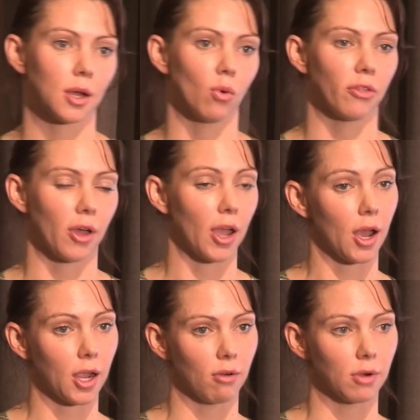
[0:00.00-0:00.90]
what they
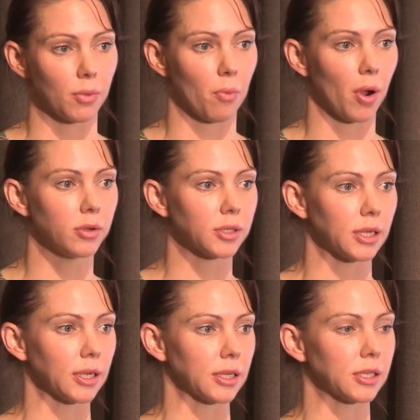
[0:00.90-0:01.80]
are currently
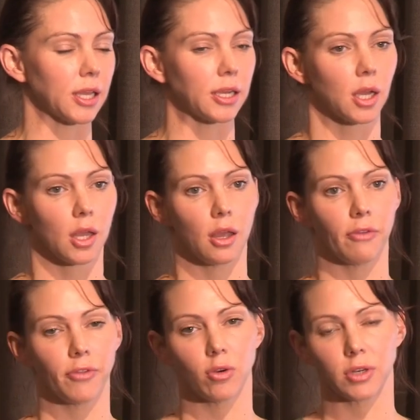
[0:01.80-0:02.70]
proposing, is that
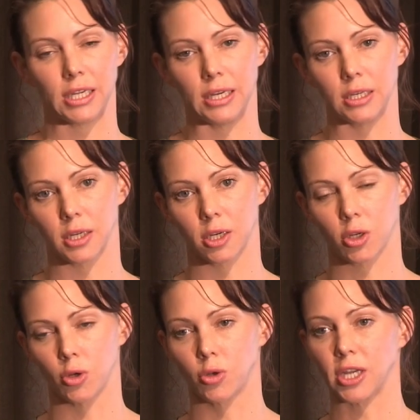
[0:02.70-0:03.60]
if you're intending
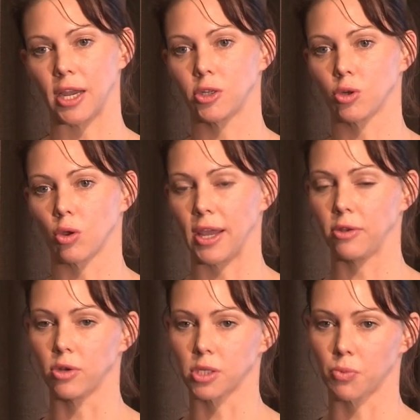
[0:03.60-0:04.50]
to change your
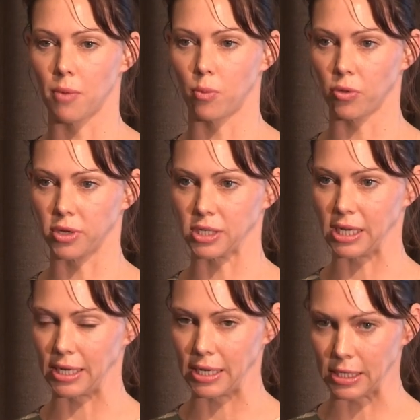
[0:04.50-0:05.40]
land use by more than
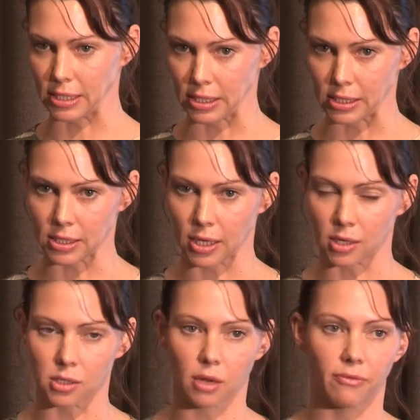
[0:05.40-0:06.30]
ten hectares, that
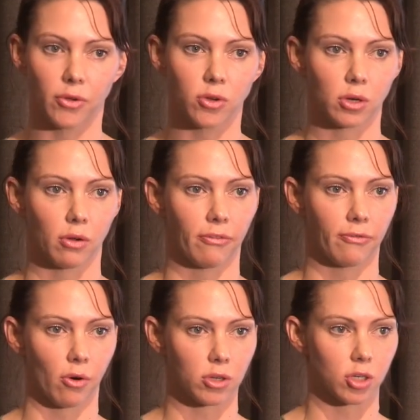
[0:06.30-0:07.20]
is conversion of
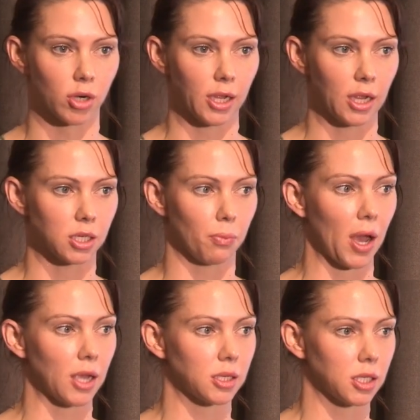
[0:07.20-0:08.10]
forestry into
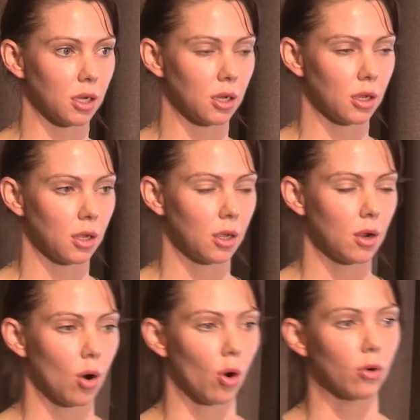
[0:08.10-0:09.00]
pasture,
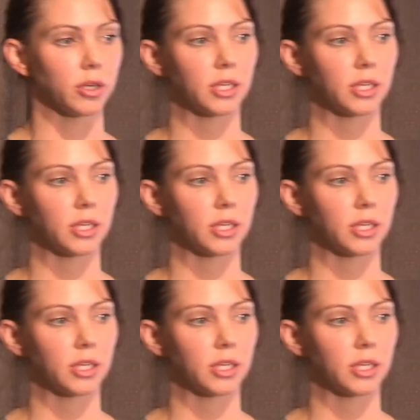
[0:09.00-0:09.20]
or